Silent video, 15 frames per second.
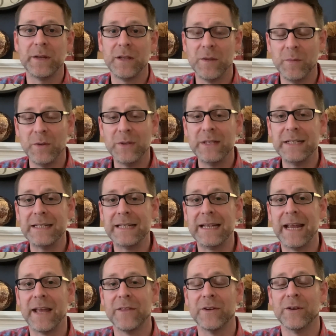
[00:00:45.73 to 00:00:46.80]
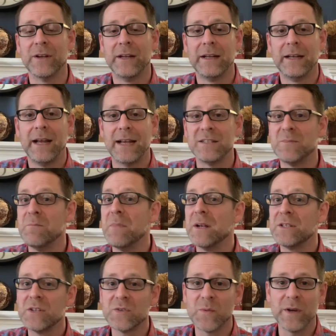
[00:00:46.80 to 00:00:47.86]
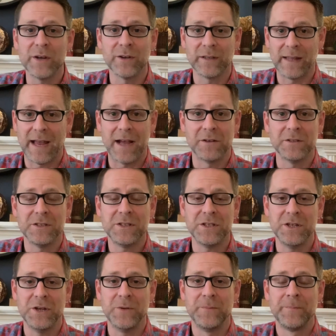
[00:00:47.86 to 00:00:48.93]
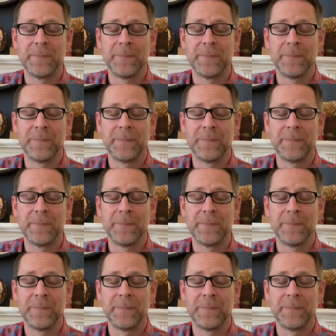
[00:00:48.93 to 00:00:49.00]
community together as much as we are allowed to do.